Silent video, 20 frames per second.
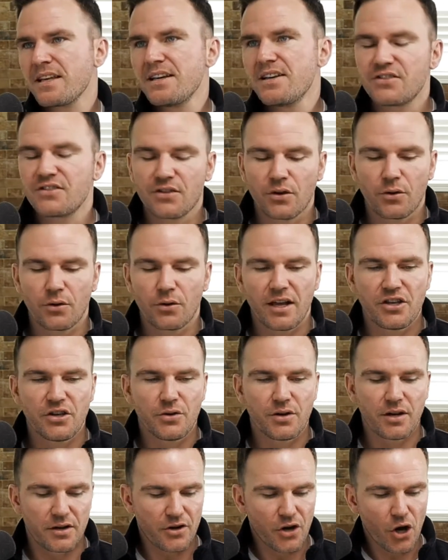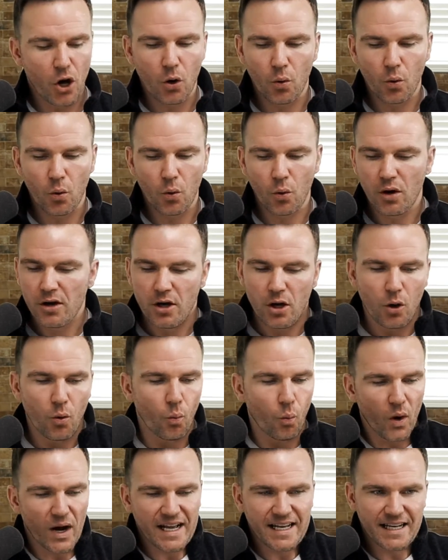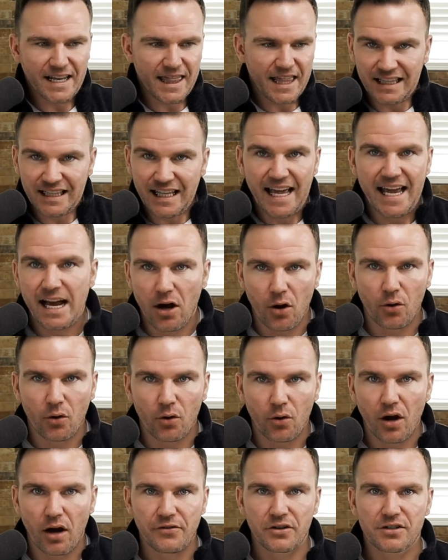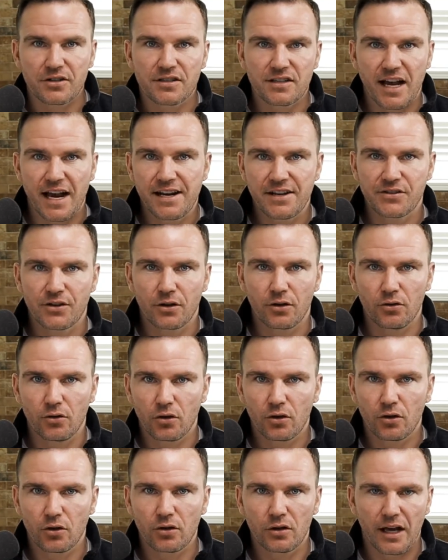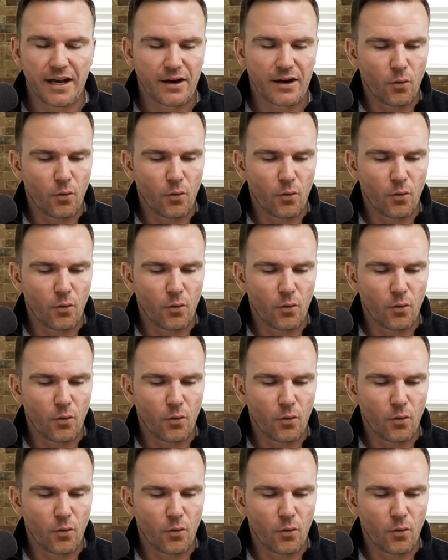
so that you can know what the layout of your site is going to look like,